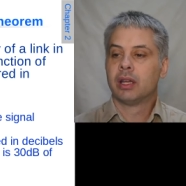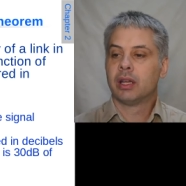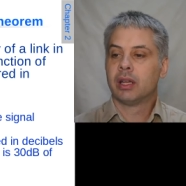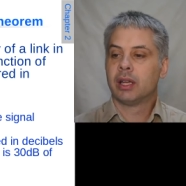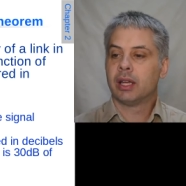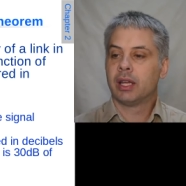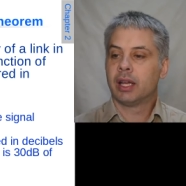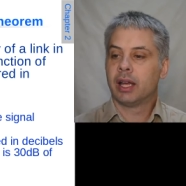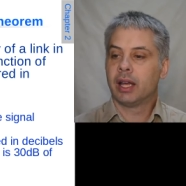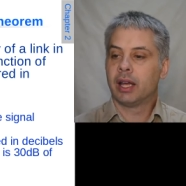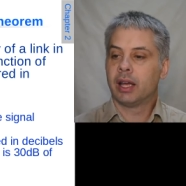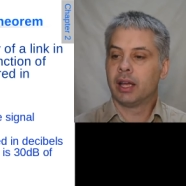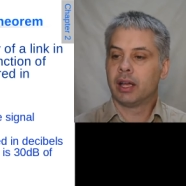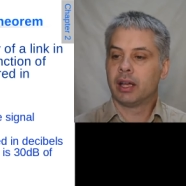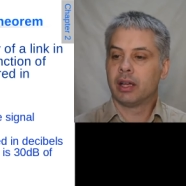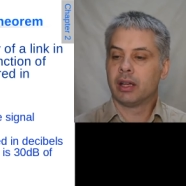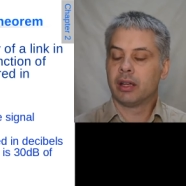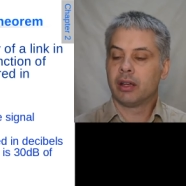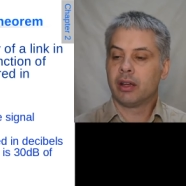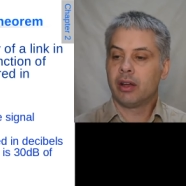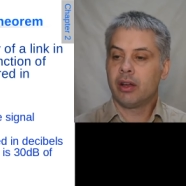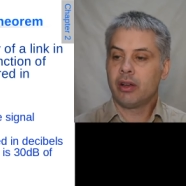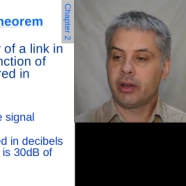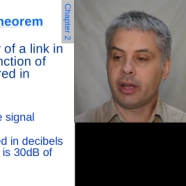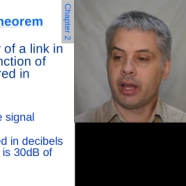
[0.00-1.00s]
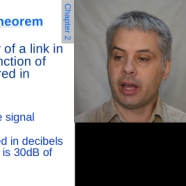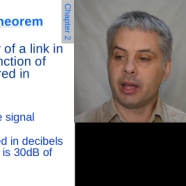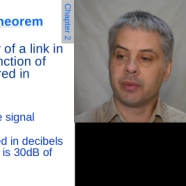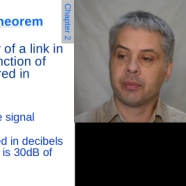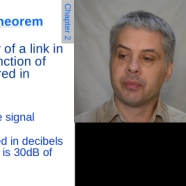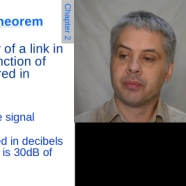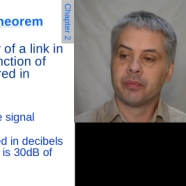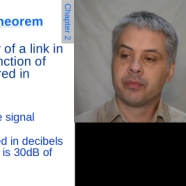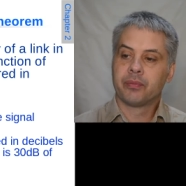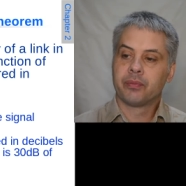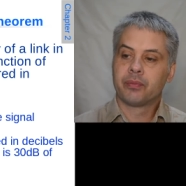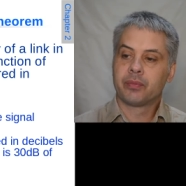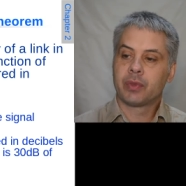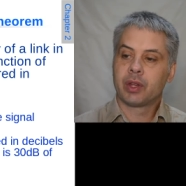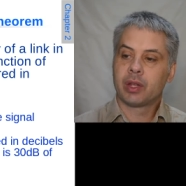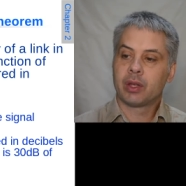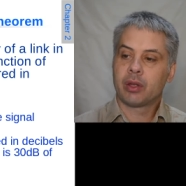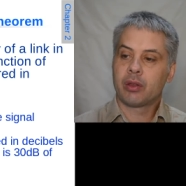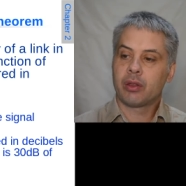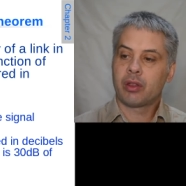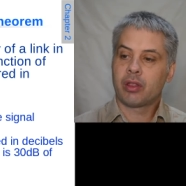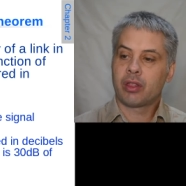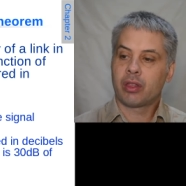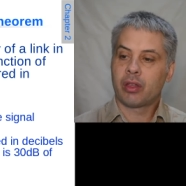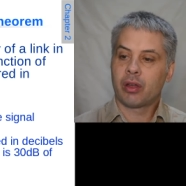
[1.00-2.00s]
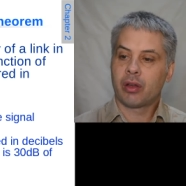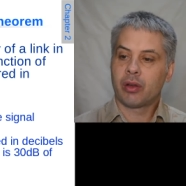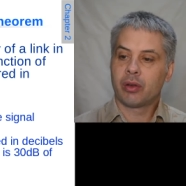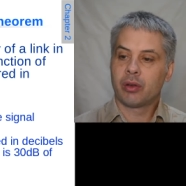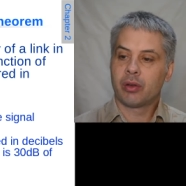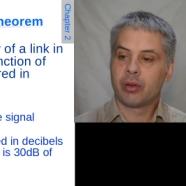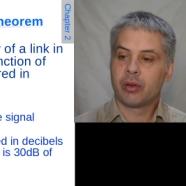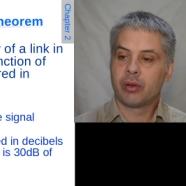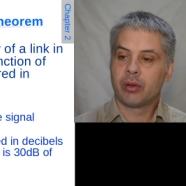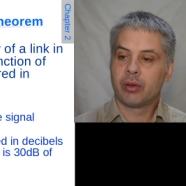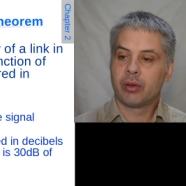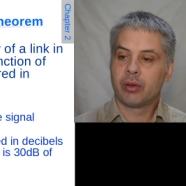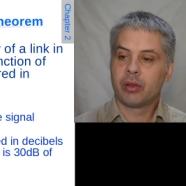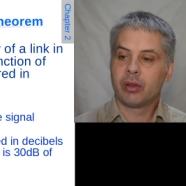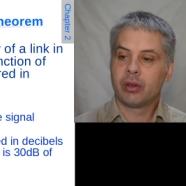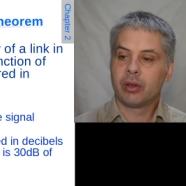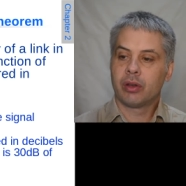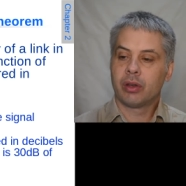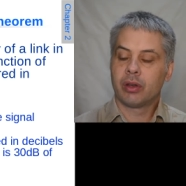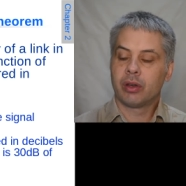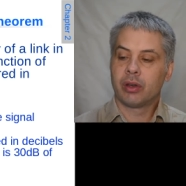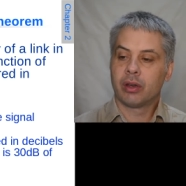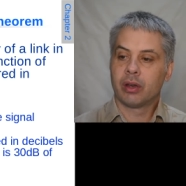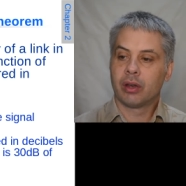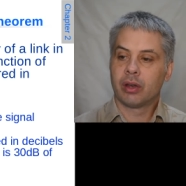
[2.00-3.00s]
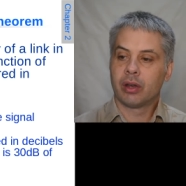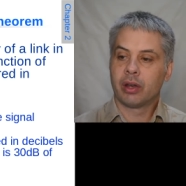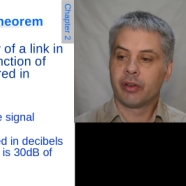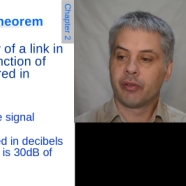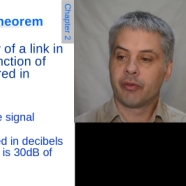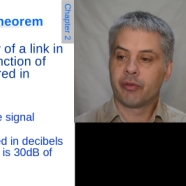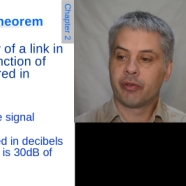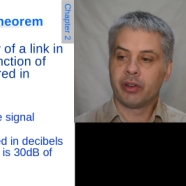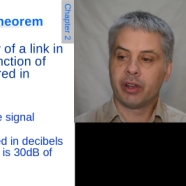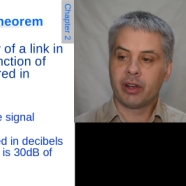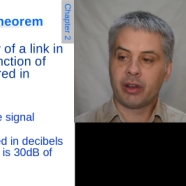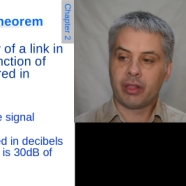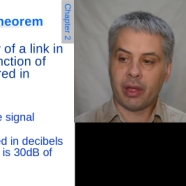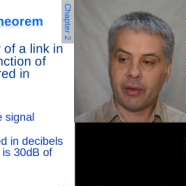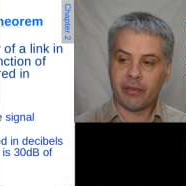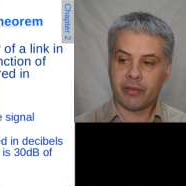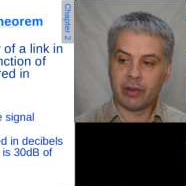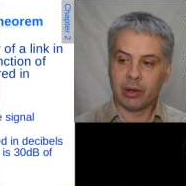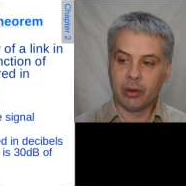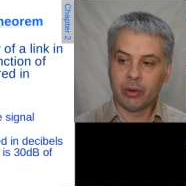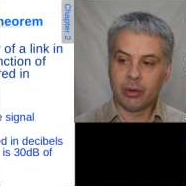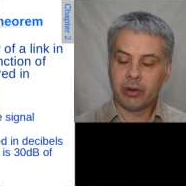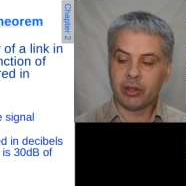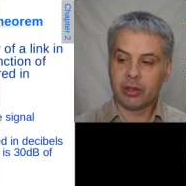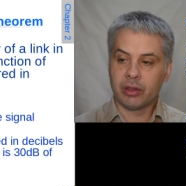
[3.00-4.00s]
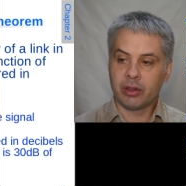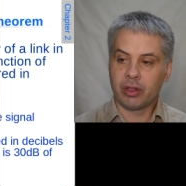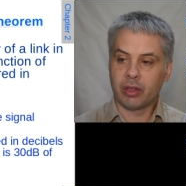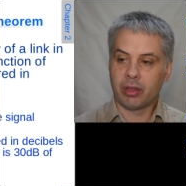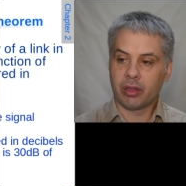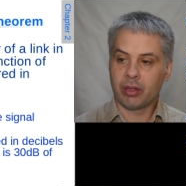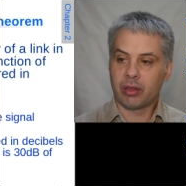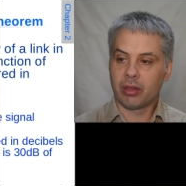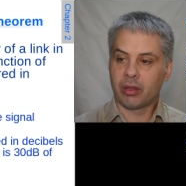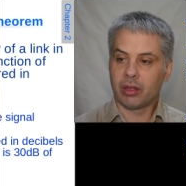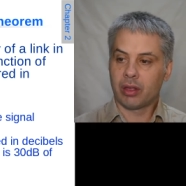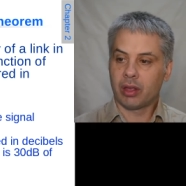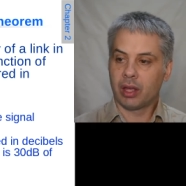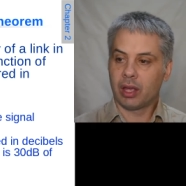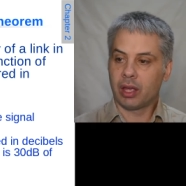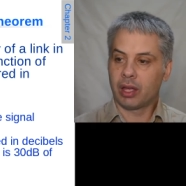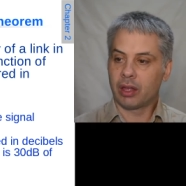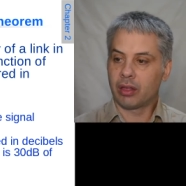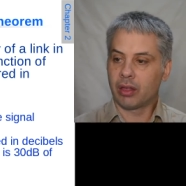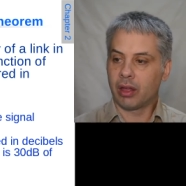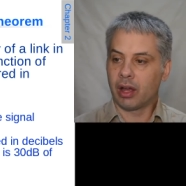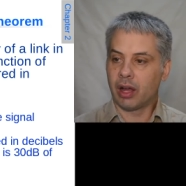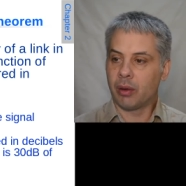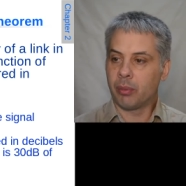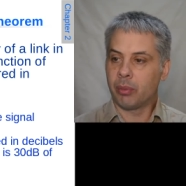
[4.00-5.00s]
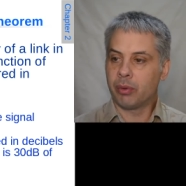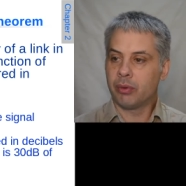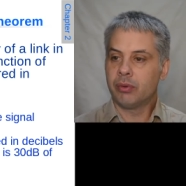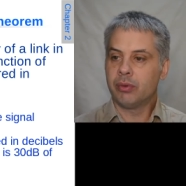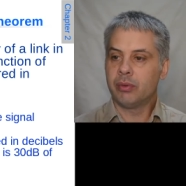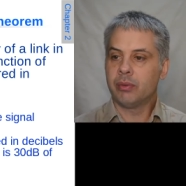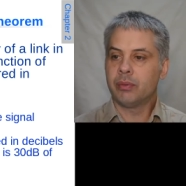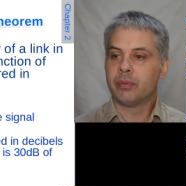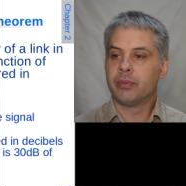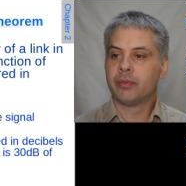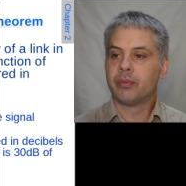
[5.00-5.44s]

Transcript: Uh, okay, so let's have a look at this example.